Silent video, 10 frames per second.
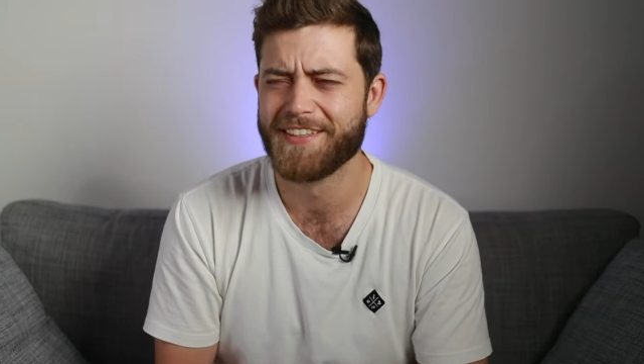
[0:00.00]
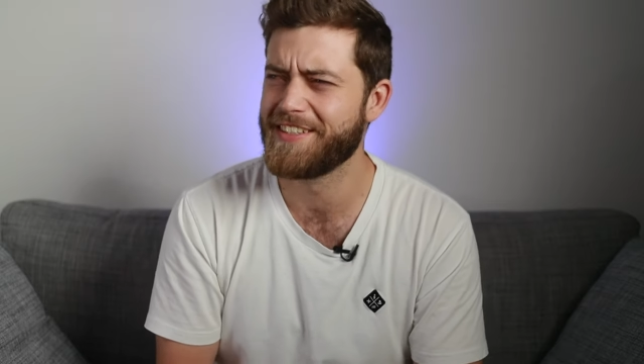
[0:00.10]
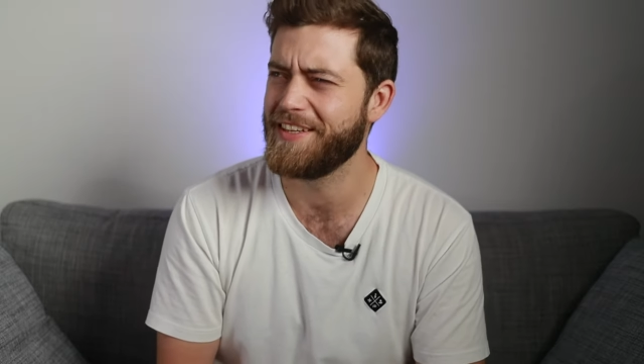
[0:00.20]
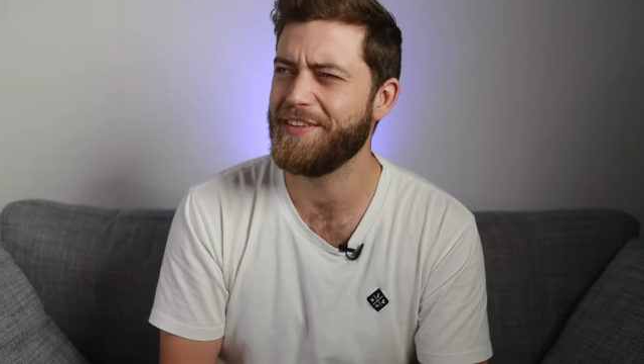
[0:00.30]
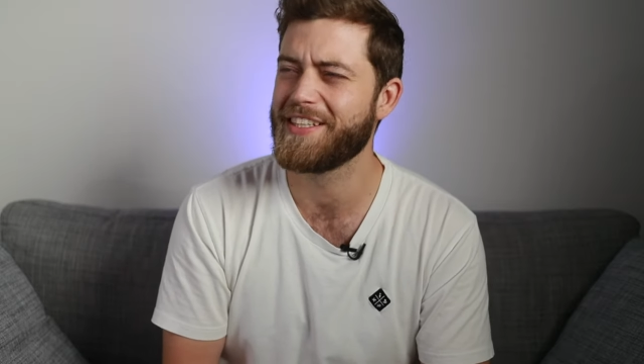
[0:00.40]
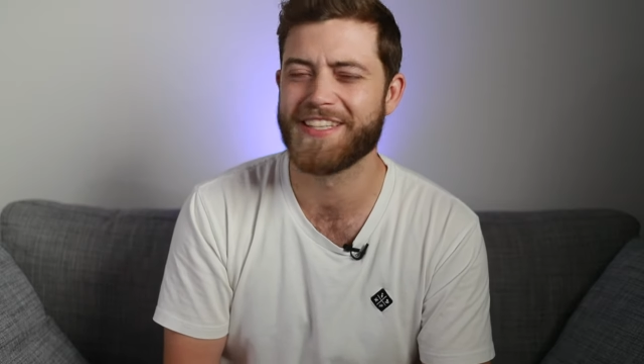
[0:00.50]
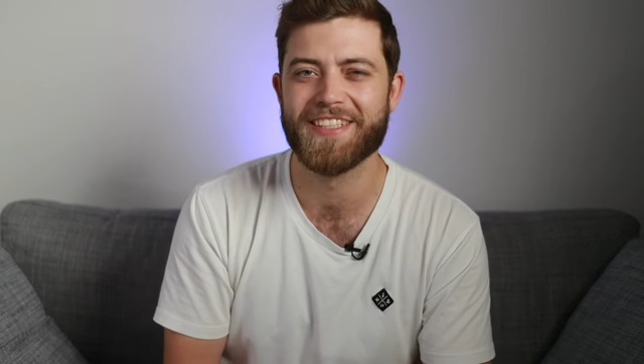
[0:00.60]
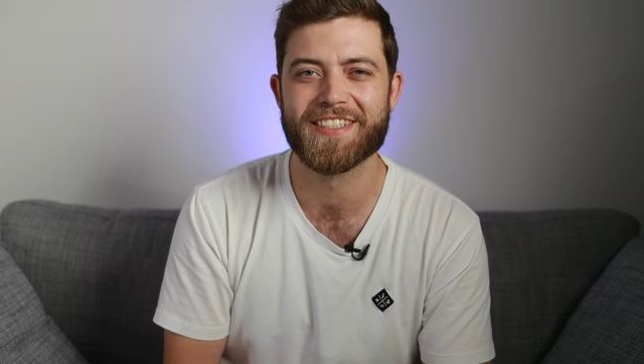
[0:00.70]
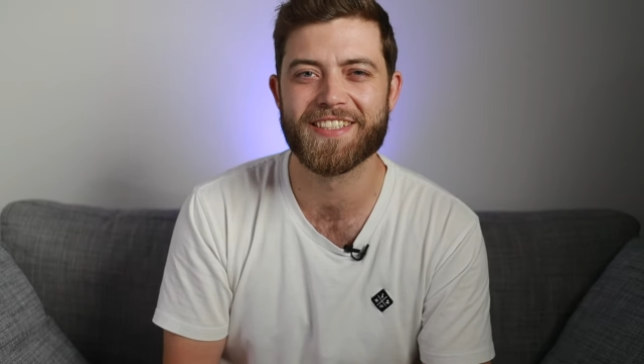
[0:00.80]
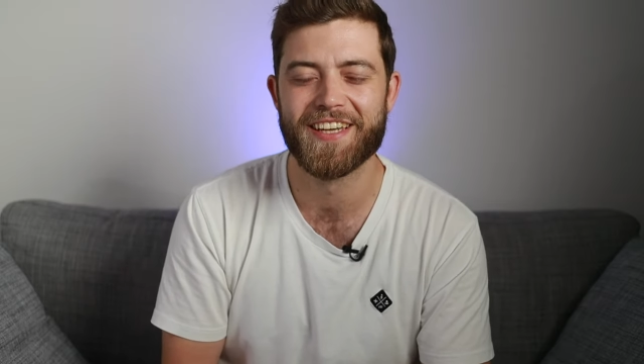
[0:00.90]
Does that make
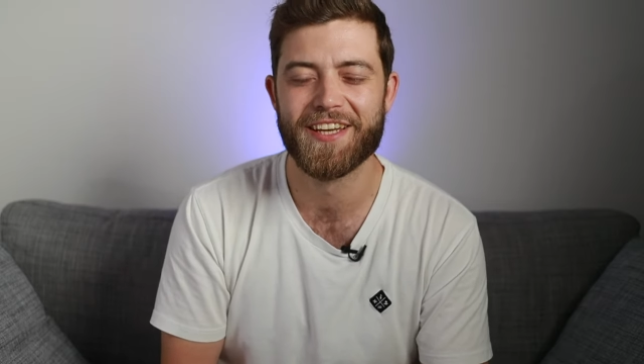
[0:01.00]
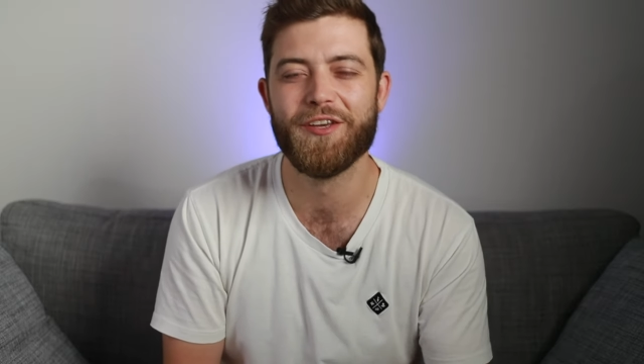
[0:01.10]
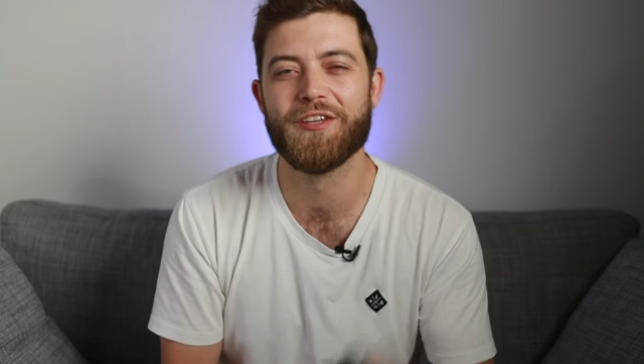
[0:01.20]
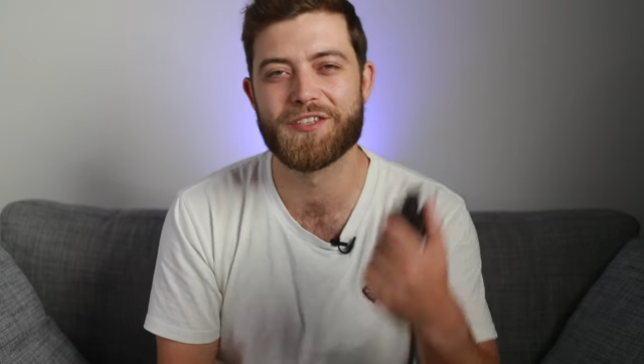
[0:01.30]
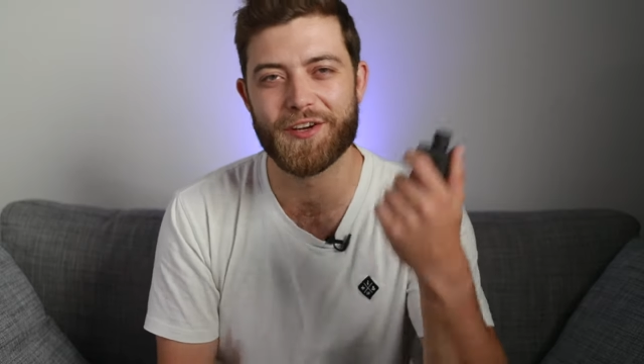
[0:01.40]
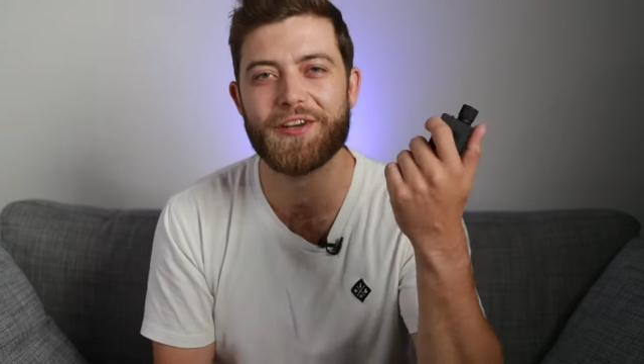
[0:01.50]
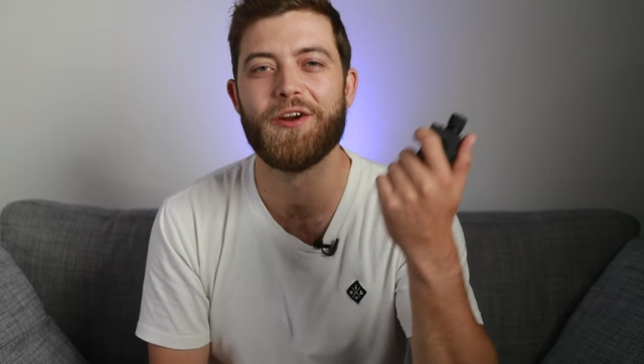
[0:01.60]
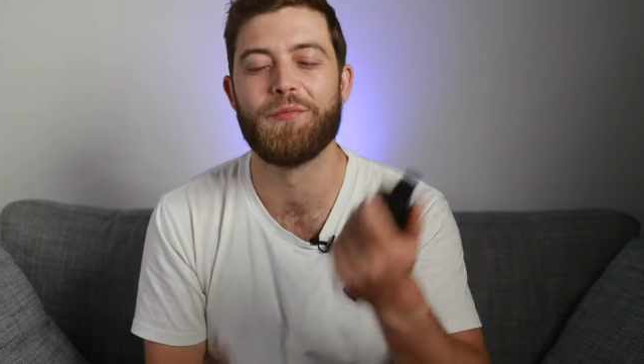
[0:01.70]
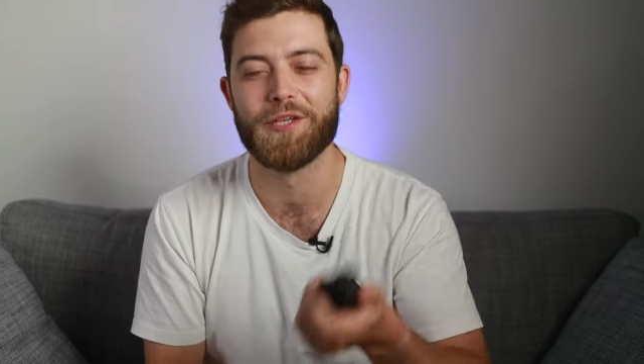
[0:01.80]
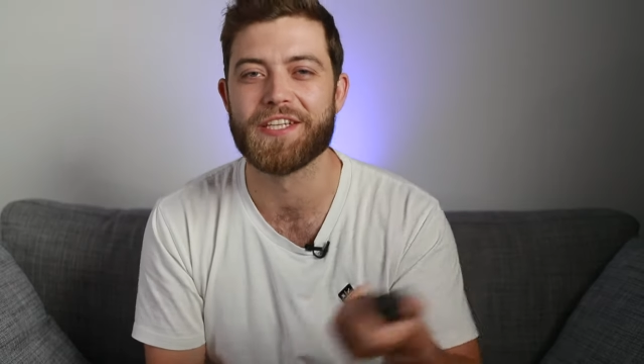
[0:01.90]
sense? You can store your
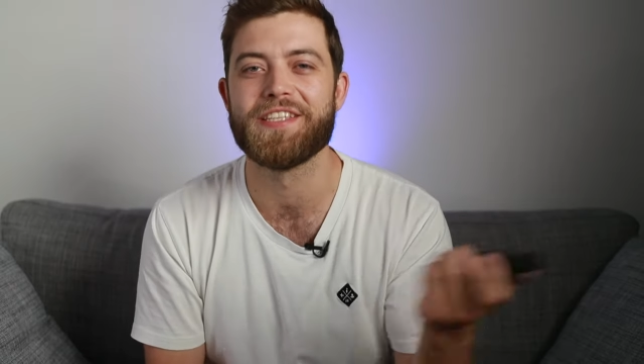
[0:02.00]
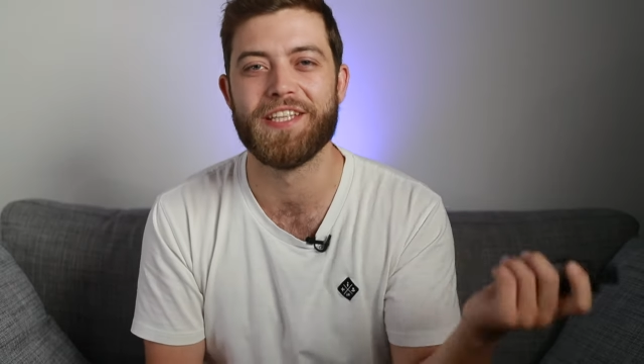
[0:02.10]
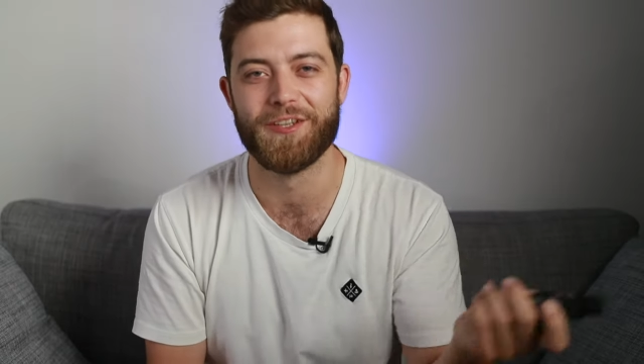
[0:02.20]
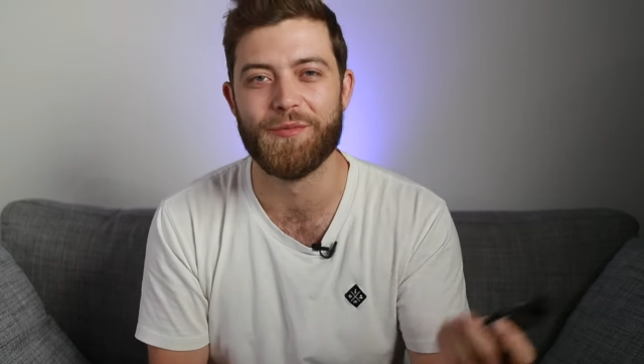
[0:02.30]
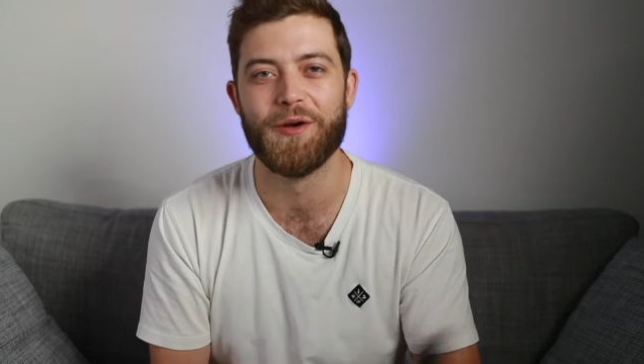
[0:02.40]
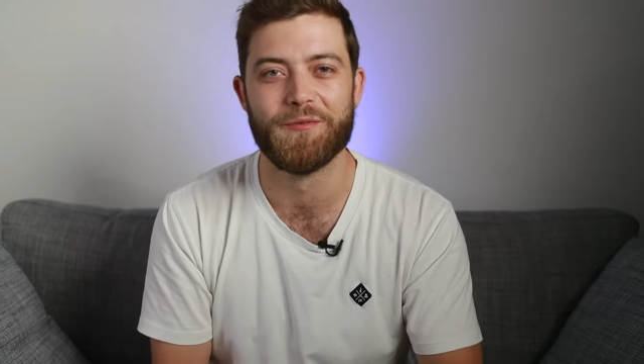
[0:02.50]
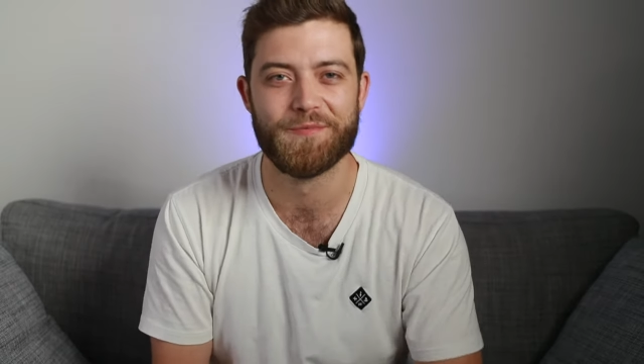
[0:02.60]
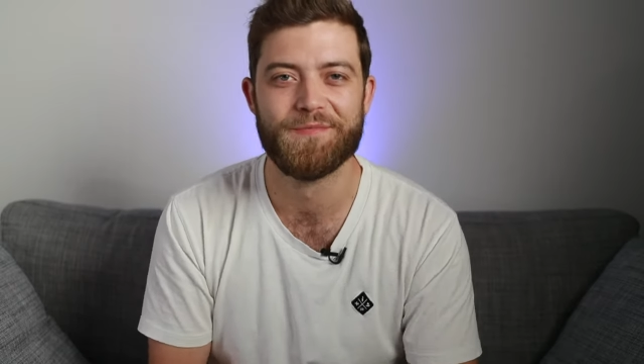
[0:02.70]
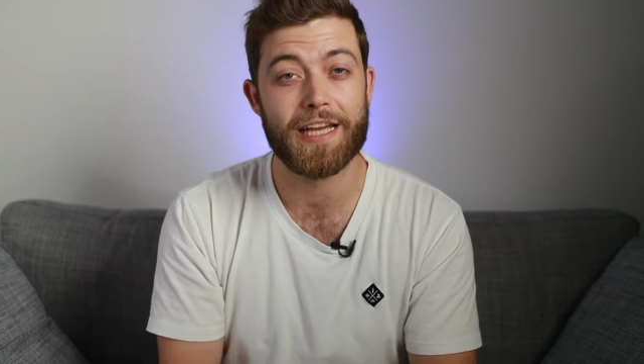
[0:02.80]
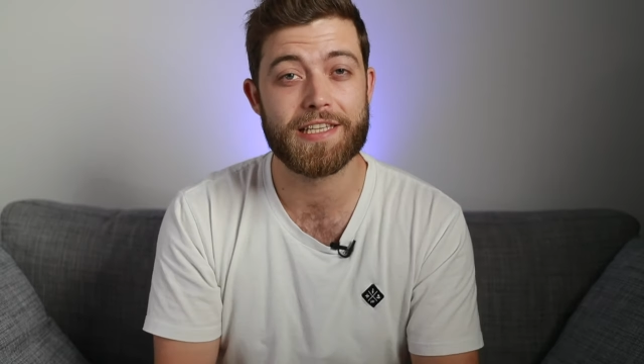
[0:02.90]
own presets in the remote.
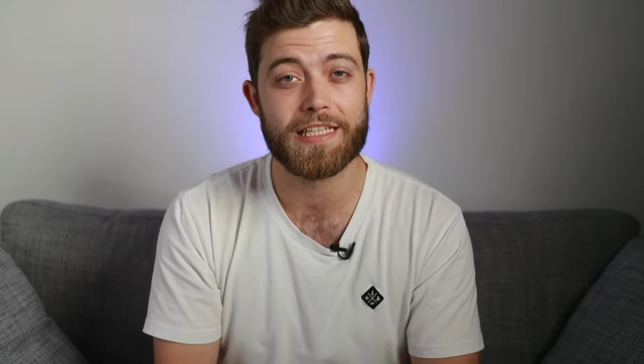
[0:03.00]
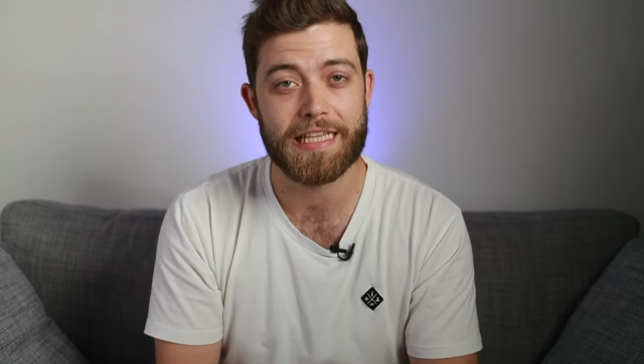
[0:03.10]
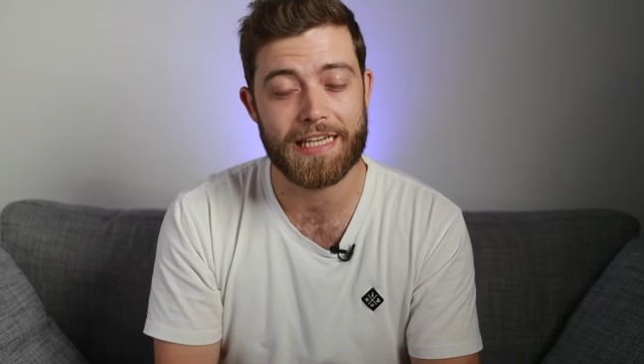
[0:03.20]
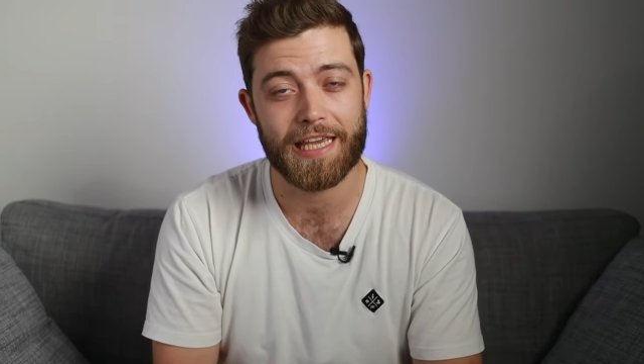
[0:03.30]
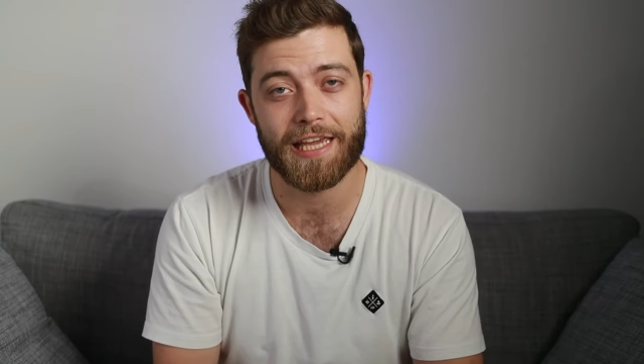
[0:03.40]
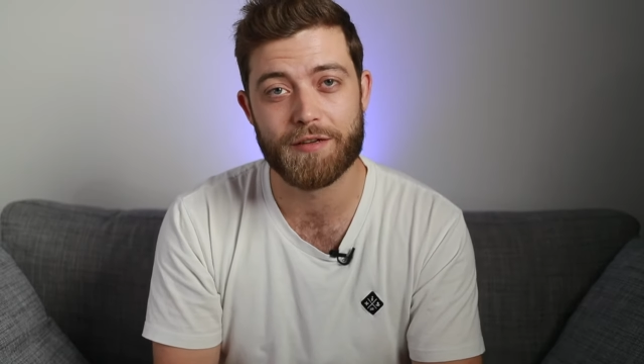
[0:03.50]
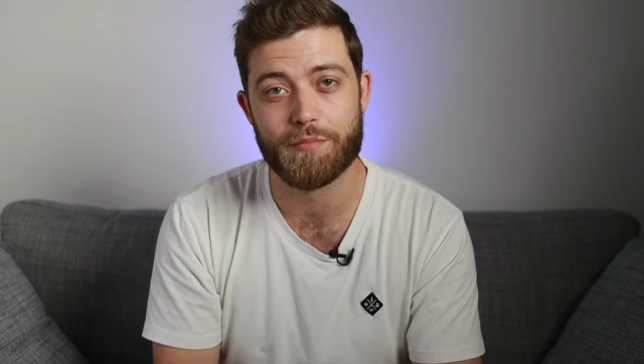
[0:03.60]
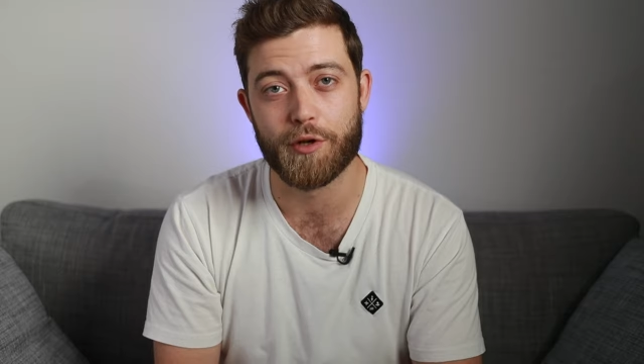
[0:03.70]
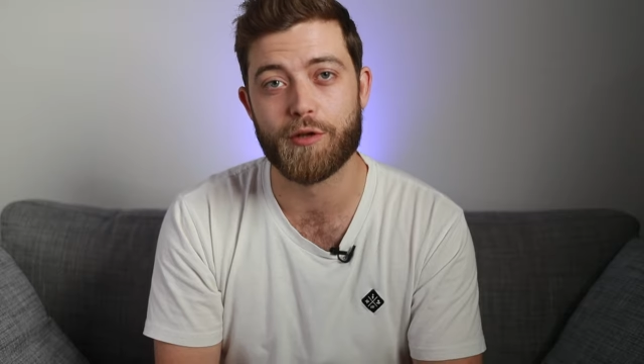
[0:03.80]
It has a dedicated